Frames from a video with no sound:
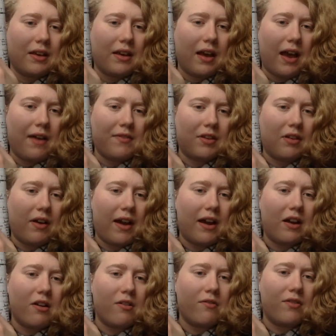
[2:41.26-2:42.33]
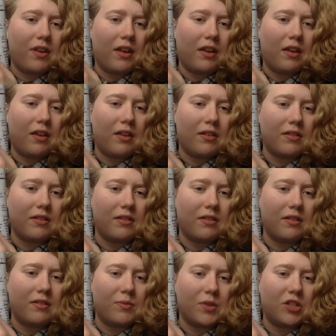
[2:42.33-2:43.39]
have a little arrow
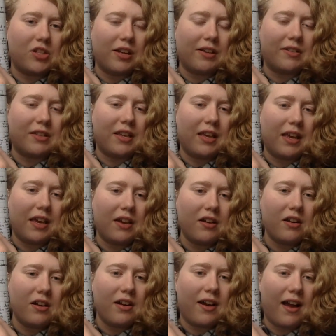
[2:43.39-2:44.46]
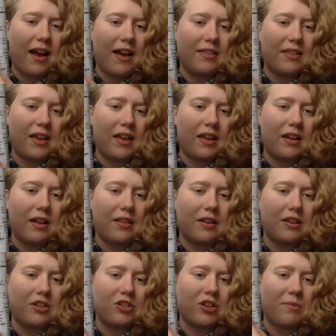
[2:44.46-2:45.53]
which tells the year, and then the
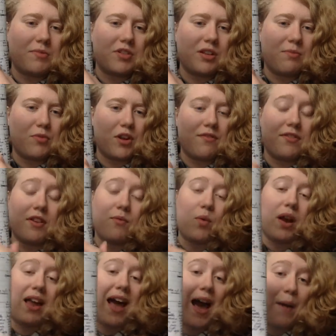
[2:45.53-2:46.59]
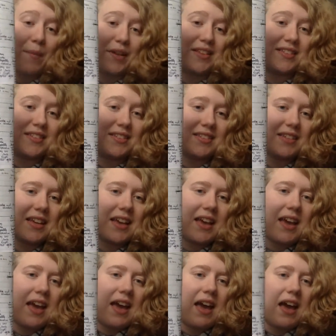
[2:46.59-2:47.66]
description briefly of what happens.
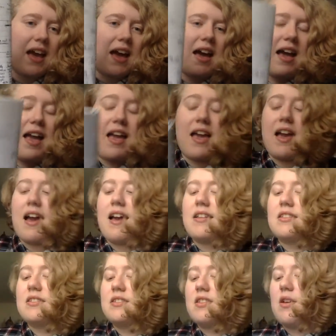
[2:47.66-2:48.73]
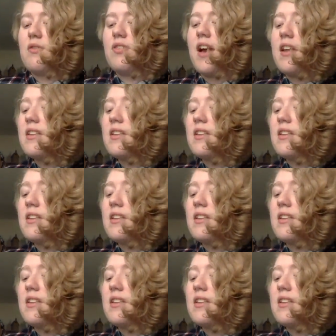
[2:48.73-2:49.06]
And so that